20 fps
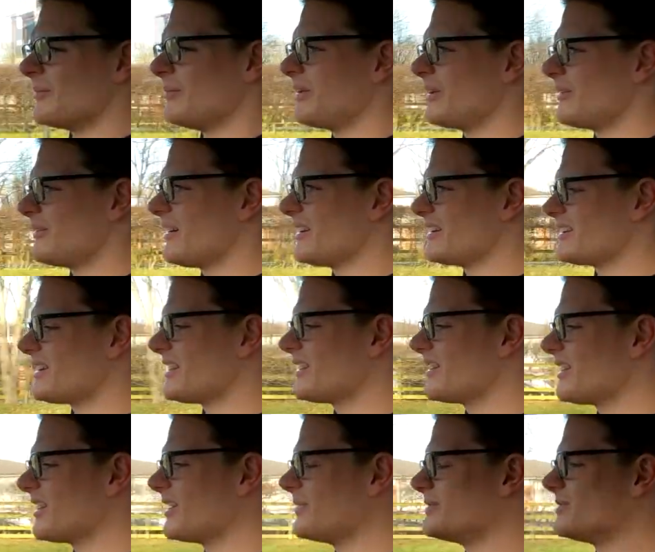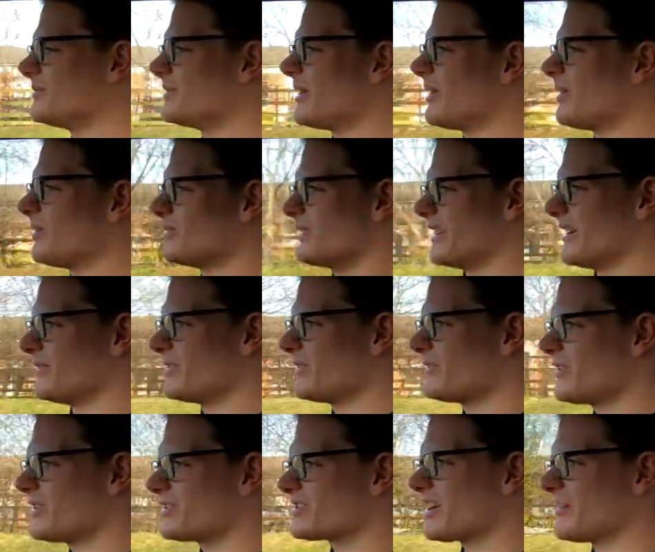But I kind of hoped it would hold it. For the
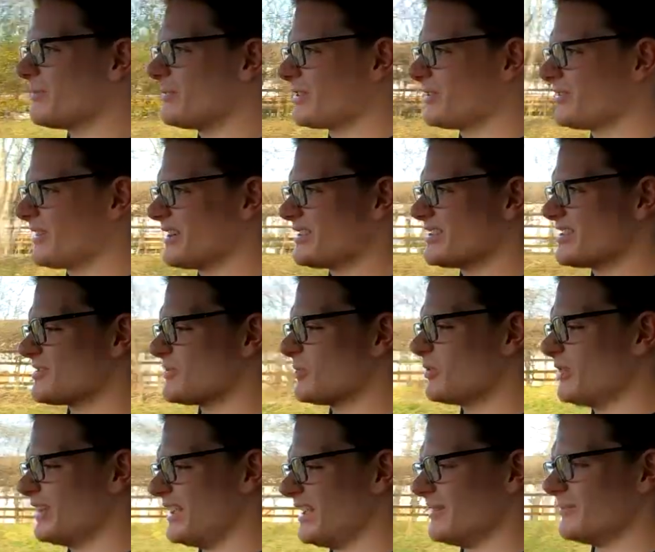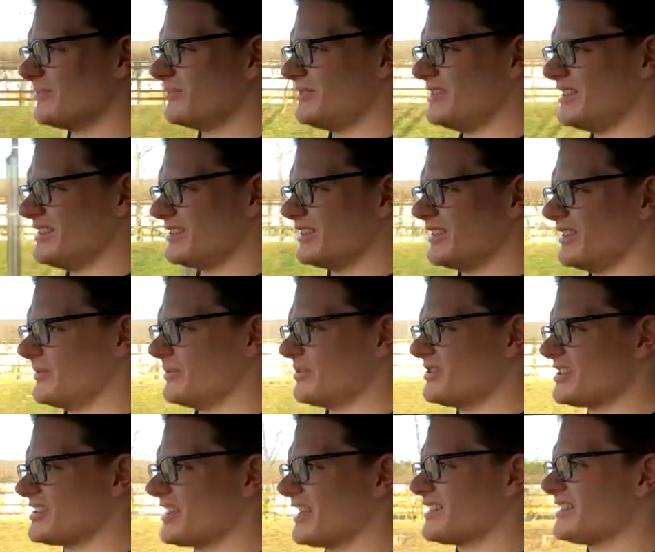first couple of cranks this morning, it didn't. It was
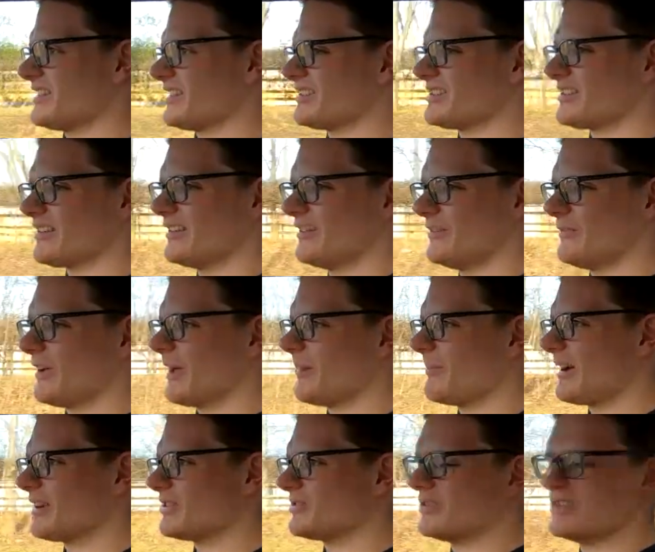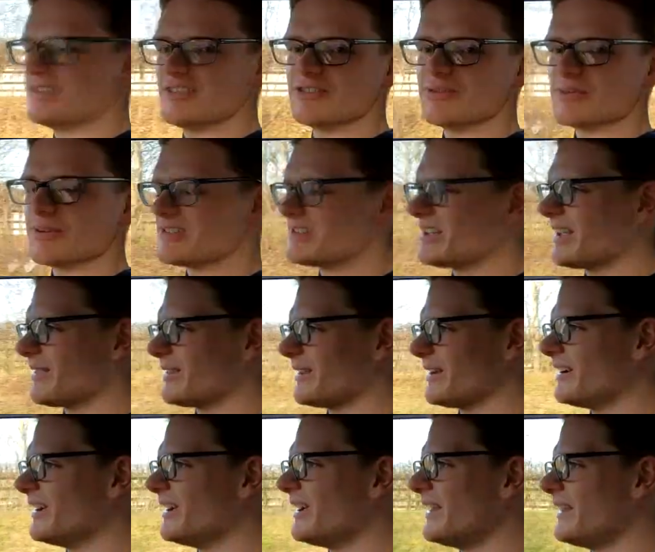just acting like a totally flat battery. It did almost
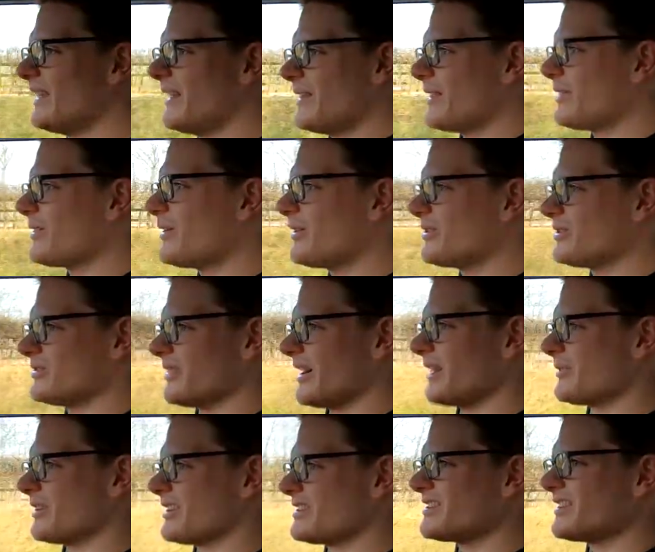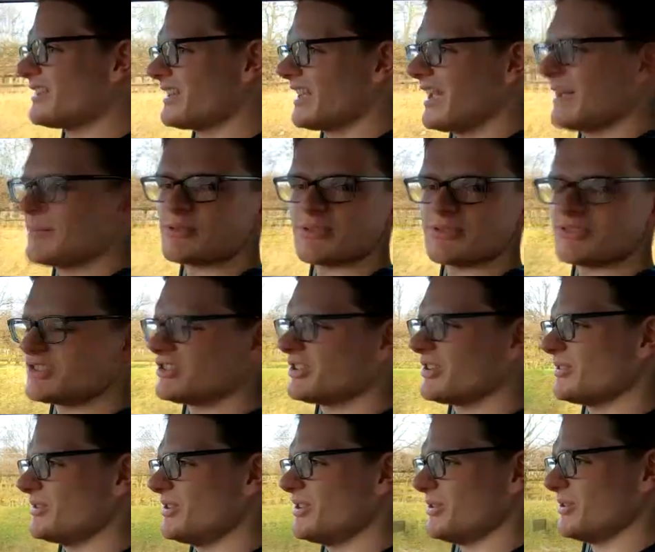nothing. Then the third crank, when I turned the camera on to show
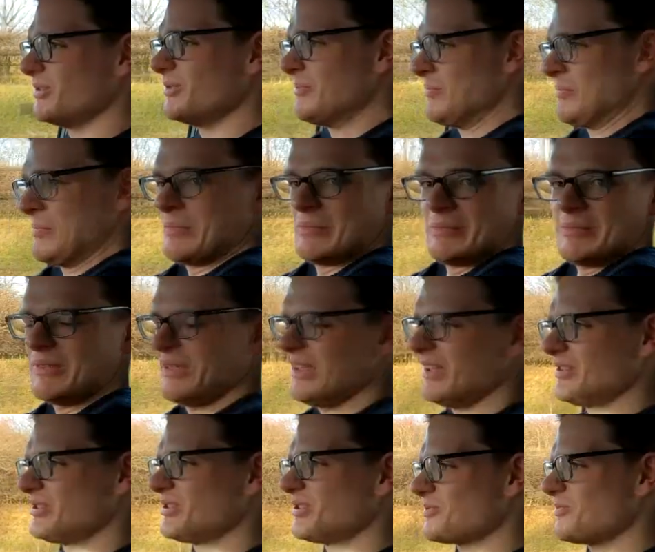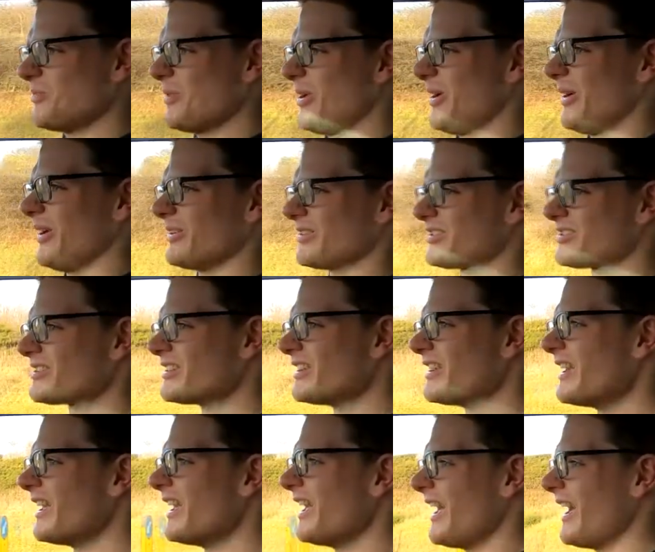you, it just works.
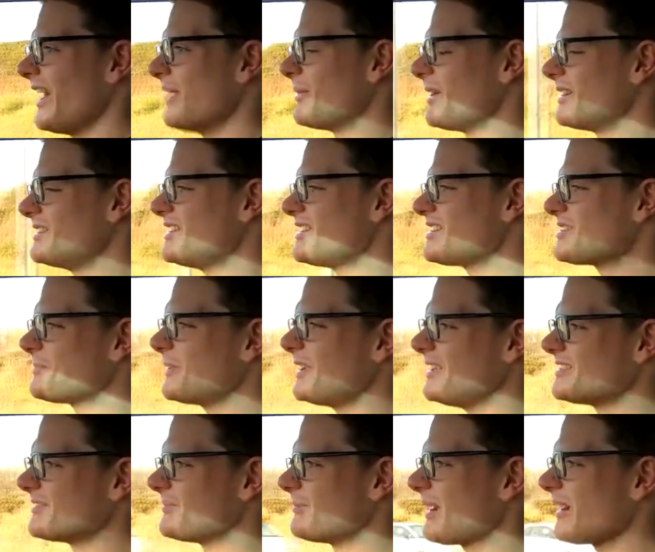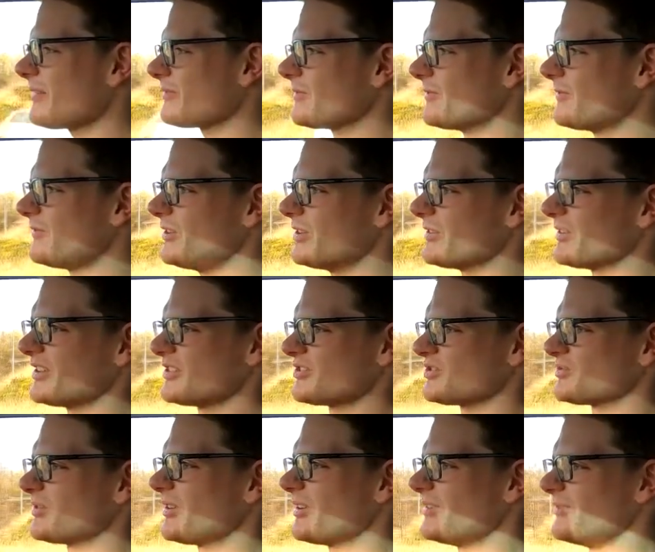I did speak to Matt from Furious
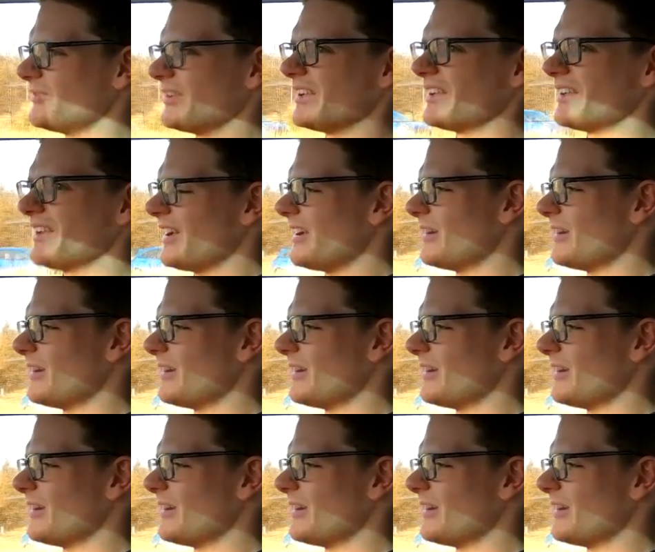Driving